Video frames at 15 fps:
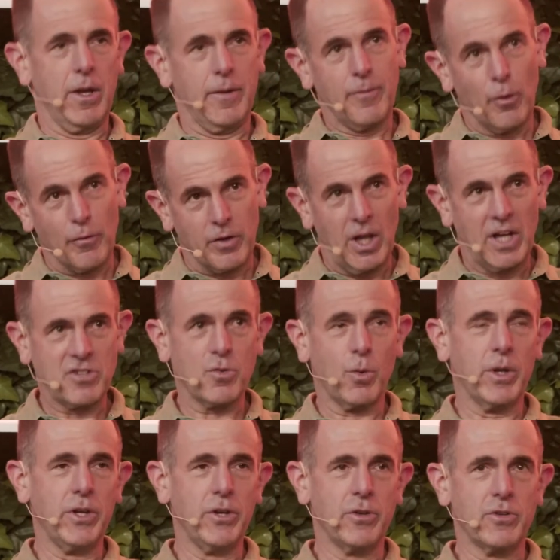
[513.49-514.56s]
over the last
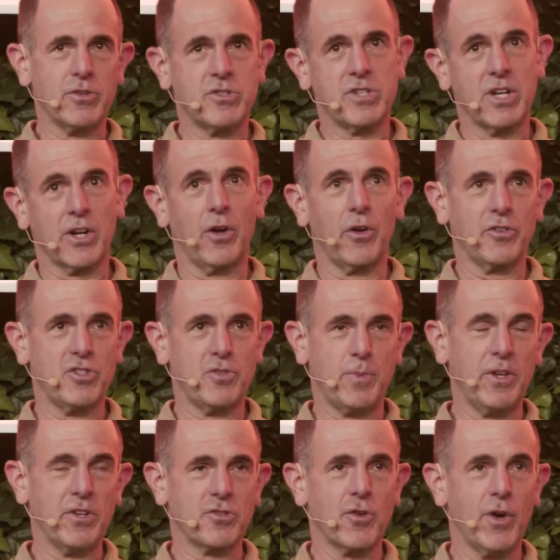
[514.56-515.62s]
20 years, technology has been
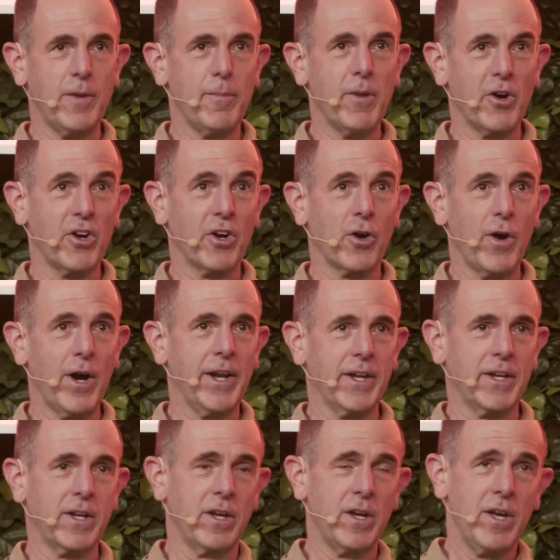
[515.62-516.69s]
this great
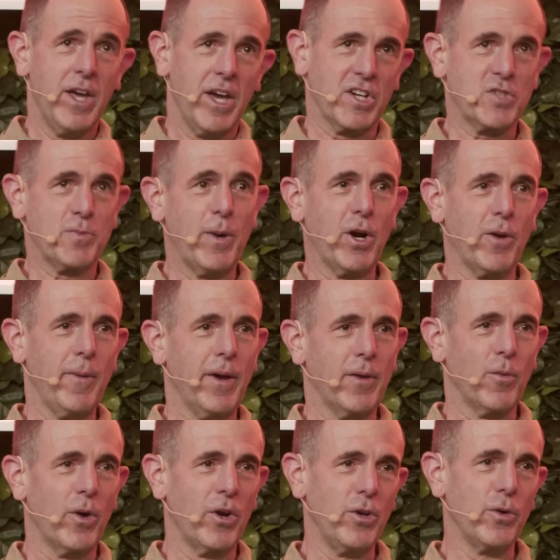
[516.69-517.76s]
meritocratic experiment
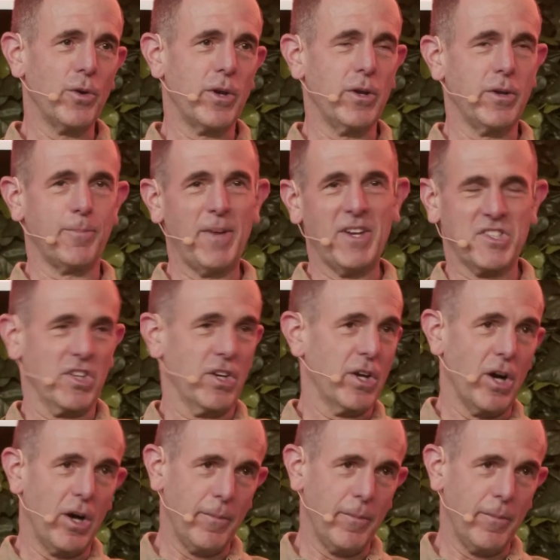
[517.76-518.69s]
where you can basically